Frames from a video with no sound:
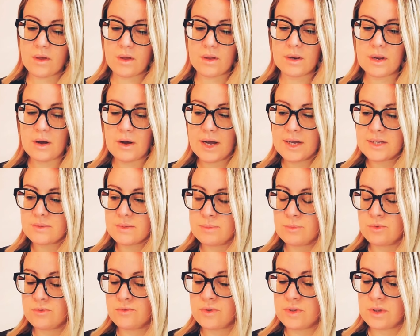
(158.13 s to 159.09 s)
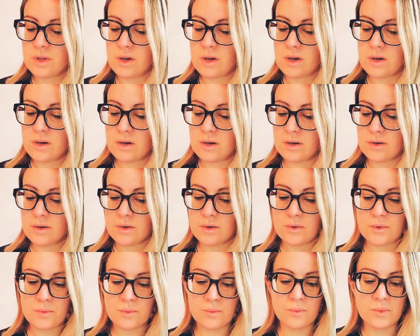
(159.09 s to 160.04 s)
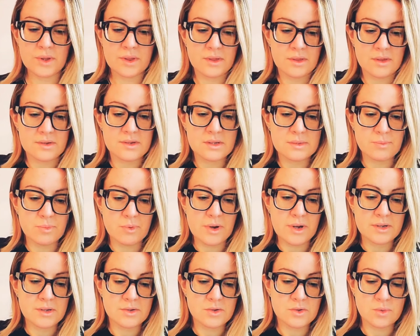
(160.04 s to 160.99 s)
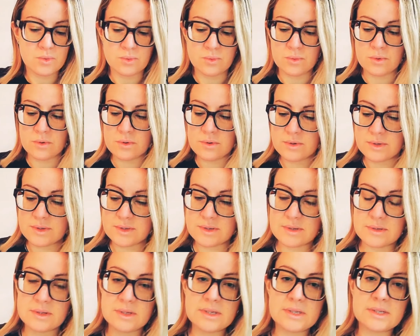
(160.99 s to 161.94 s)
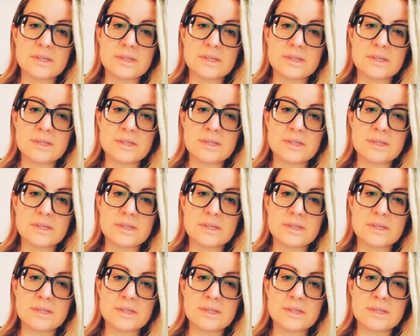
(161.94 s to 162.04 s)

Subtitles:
Now, as we move along with the spread towards this